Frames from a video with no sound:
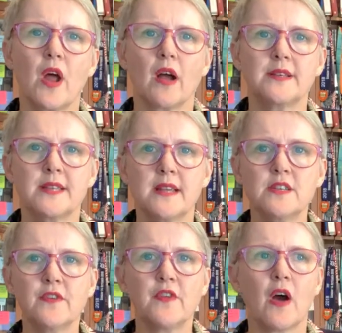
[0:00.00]

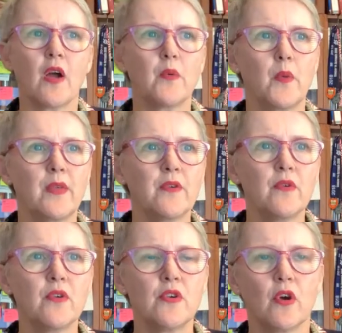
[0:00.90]
identify whether
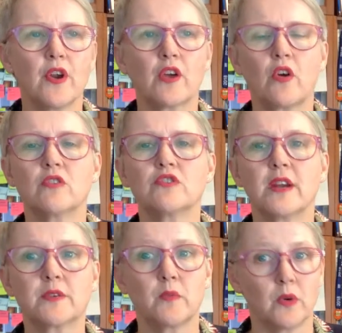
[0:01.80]
or not a
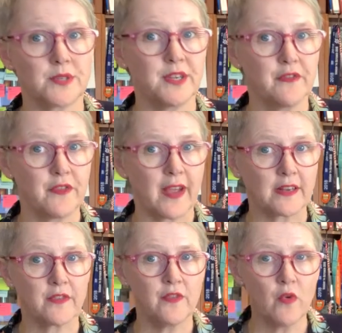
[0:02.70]
contract was in
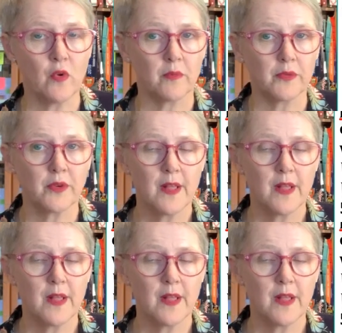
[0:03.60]
fact formed.